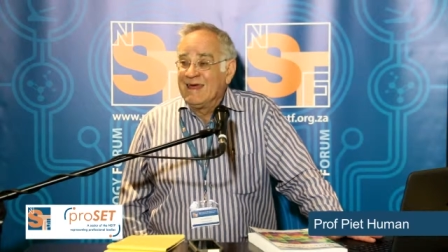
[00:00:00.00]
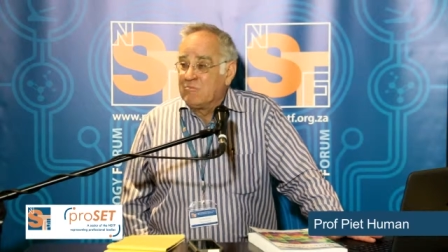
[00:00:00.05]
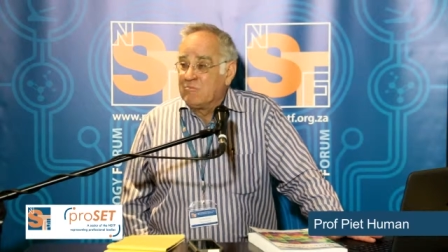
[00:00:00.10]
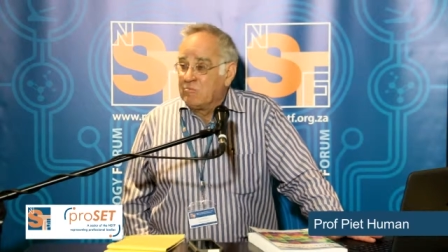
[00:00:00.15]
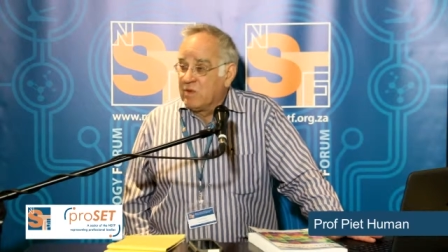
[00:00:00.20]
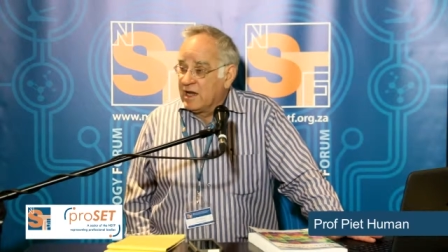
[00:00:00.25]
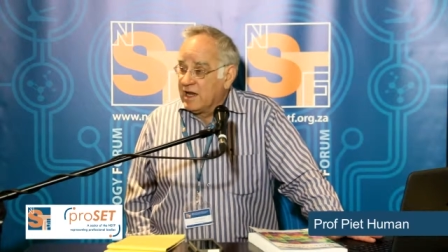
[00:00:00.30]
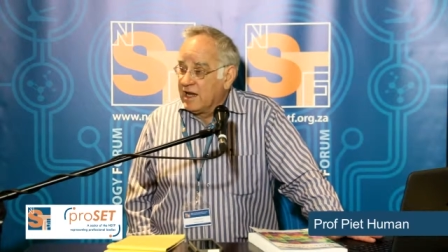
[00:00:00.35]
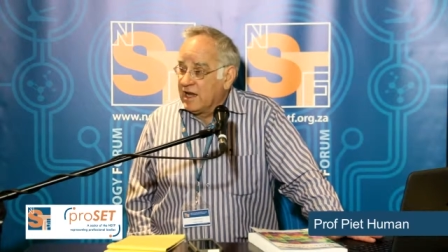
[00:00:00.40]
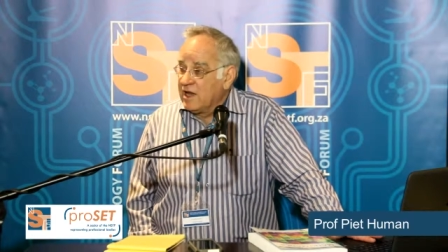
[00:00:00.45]

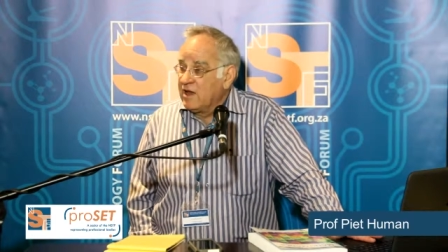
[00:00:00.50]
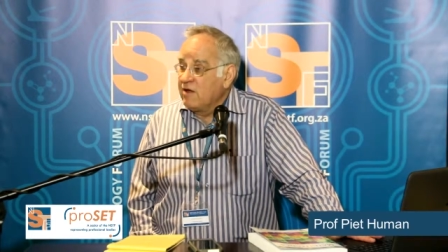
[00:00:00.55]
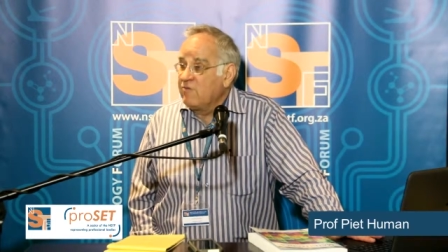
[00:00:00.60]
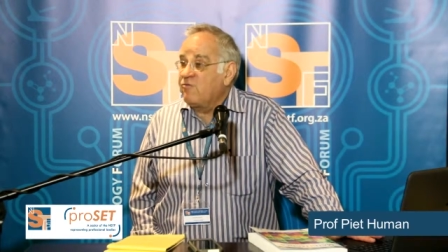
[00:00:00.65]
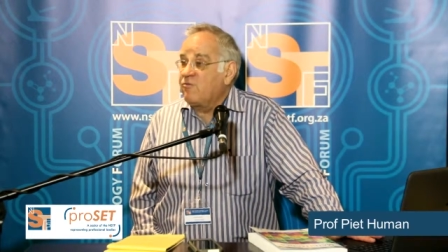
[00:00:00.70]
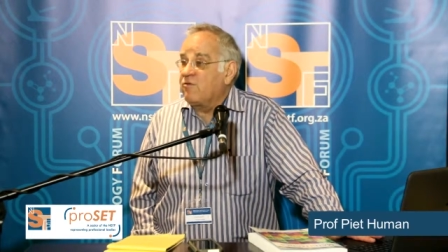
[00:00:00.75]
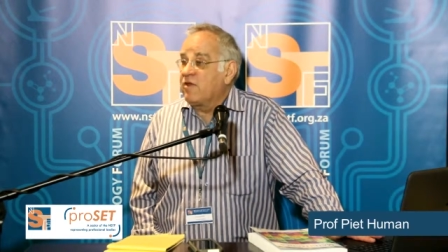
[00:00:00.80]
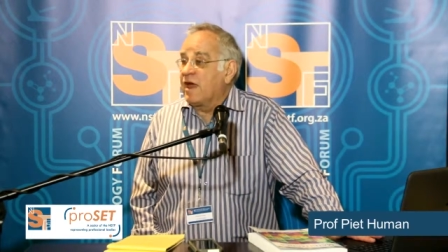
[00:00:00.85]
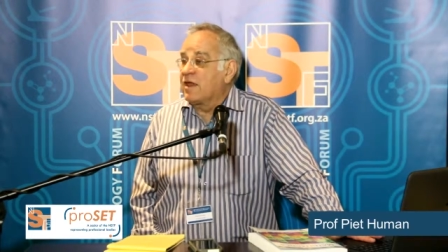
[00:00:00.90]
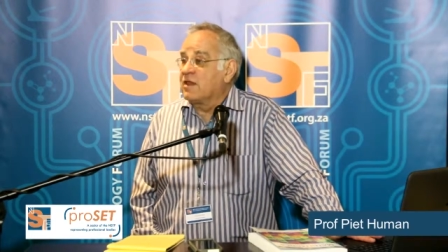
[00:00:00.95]
believe
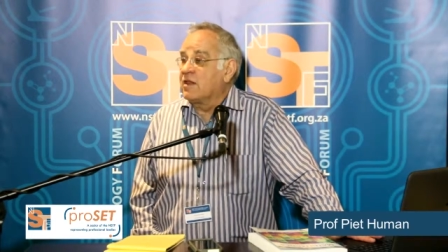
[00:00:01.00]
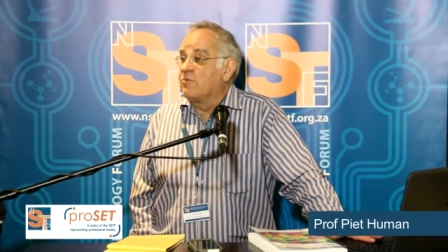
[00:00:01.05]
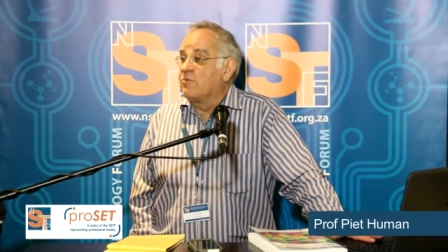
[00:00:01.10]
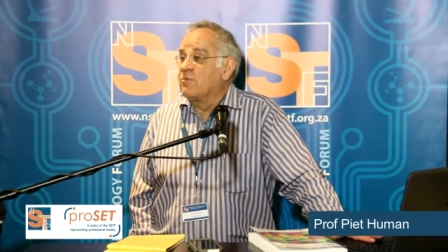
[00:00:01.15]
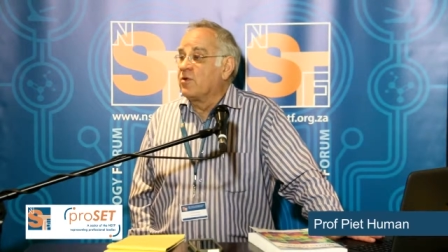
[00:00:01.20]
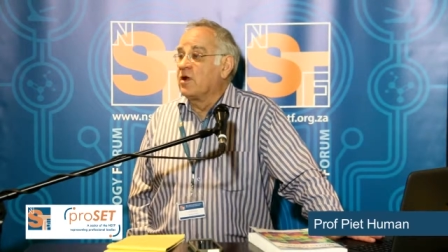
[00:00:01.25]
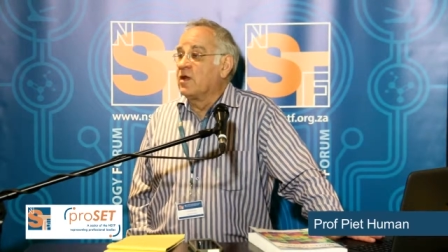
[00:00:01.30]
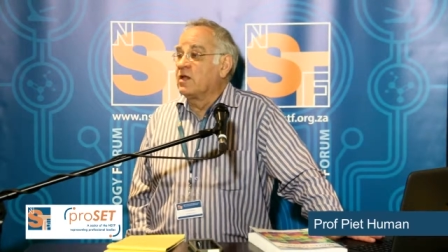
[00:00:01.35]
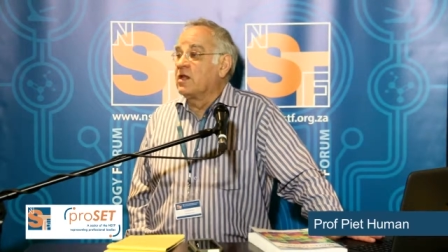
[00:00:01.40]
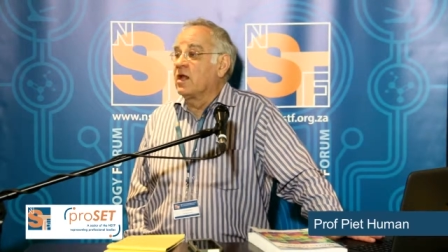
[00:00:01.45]
that the
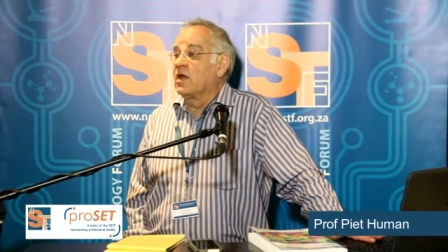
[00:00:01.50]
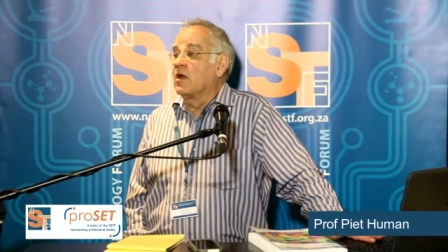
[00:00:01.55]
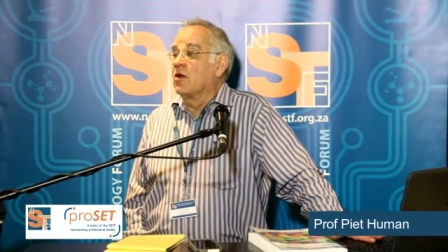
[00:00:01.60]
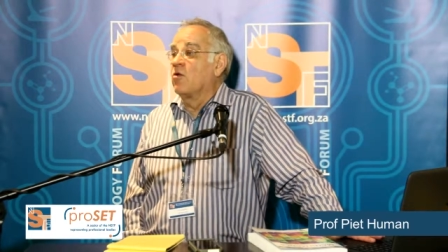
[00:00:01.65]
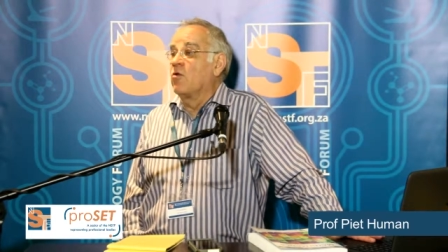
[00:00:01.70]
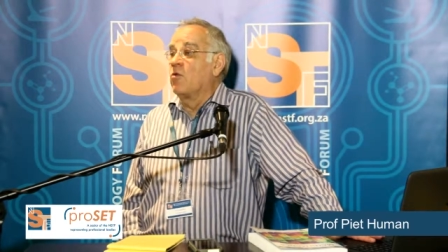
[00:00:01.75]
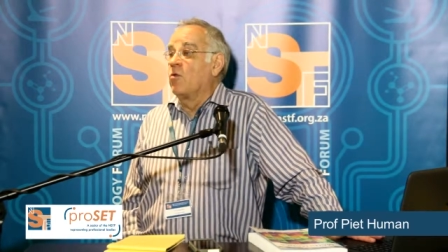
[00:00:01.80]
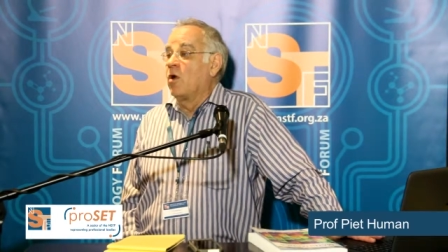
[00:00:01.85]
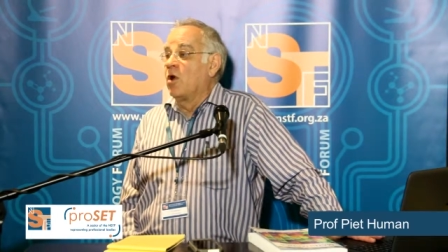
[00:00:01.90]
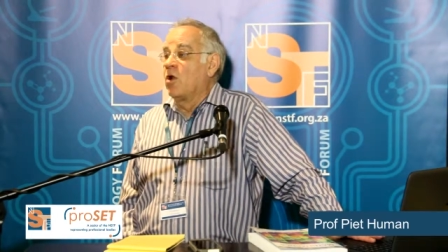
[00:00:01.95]
political
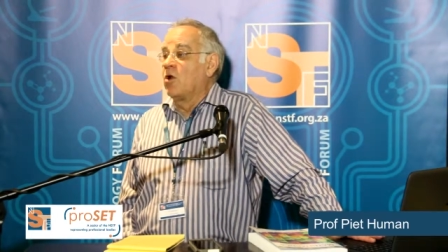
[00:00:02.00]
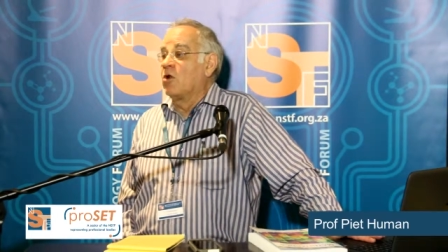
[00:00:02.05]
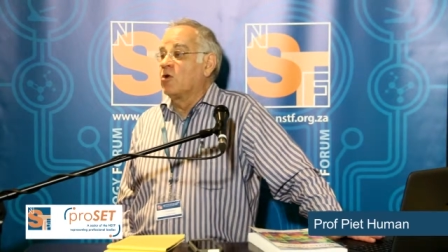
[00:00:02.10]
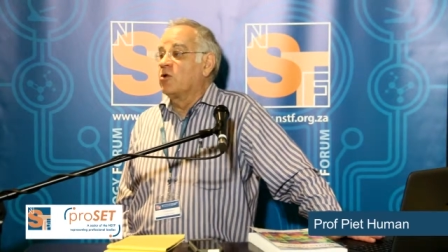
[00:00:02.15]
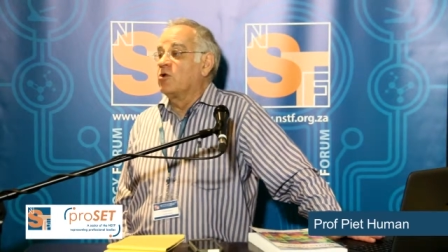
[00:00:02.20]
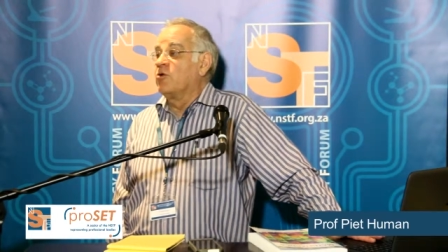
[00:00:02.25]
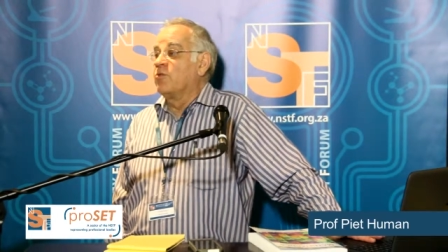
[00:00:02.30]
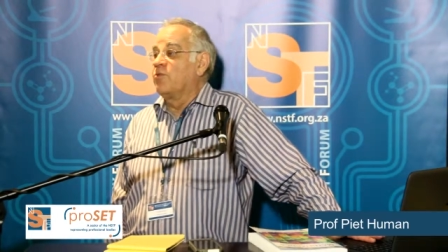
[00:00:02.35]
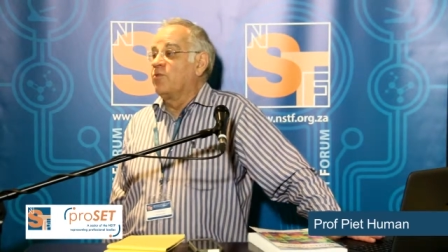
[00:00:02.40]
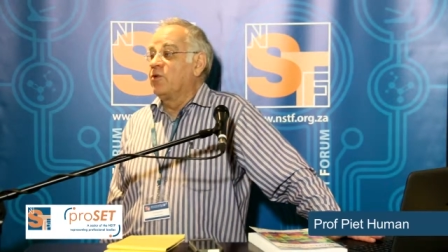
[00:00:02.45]
will
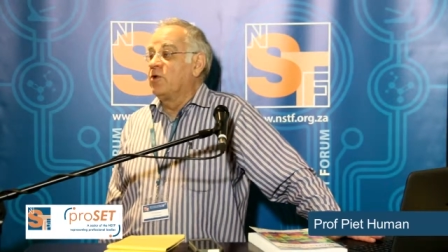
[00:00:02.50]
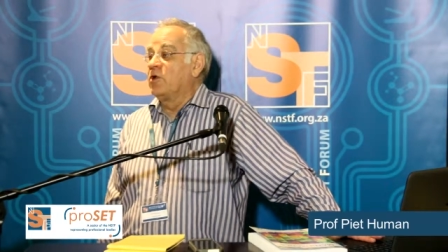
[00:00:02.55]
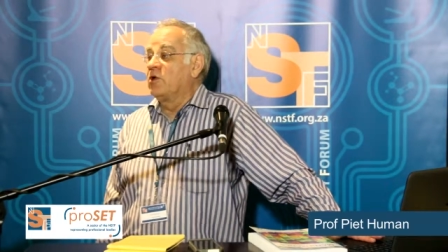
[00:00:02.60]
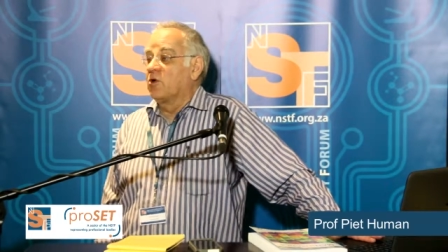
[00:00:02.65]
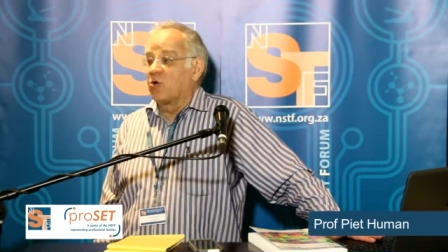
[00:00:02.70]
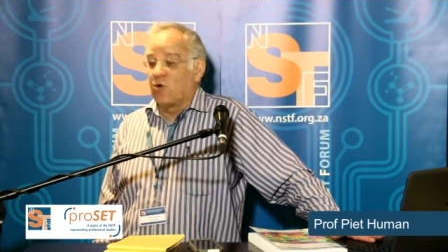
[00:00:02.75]
to put